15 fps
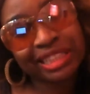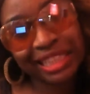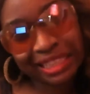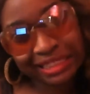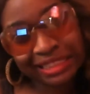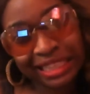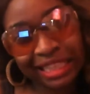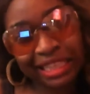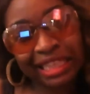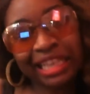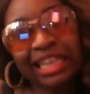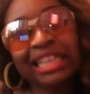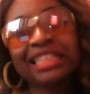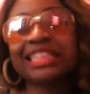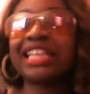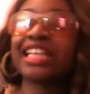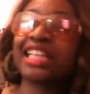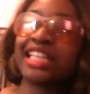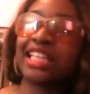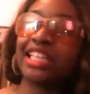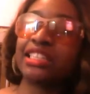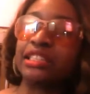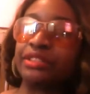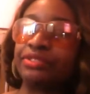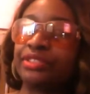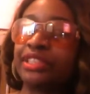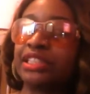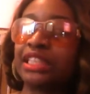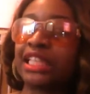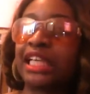like that. Like
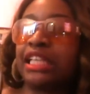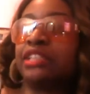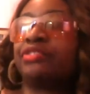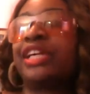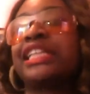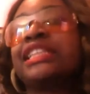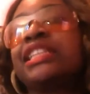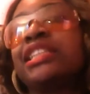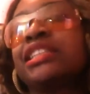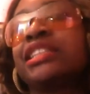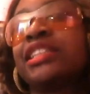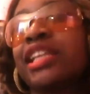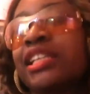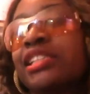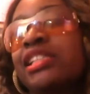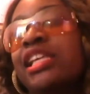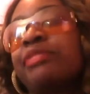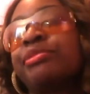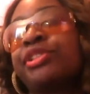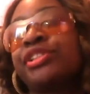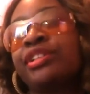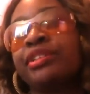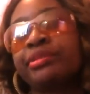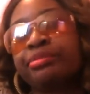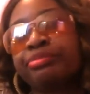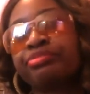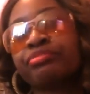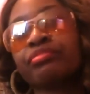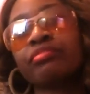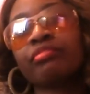if I did a sex tape or something,
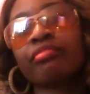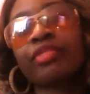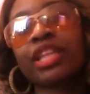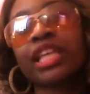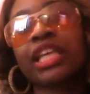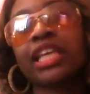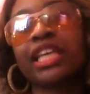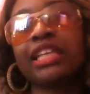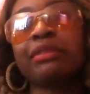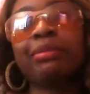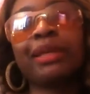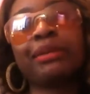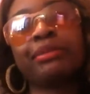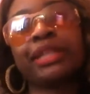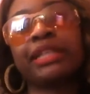It'd be with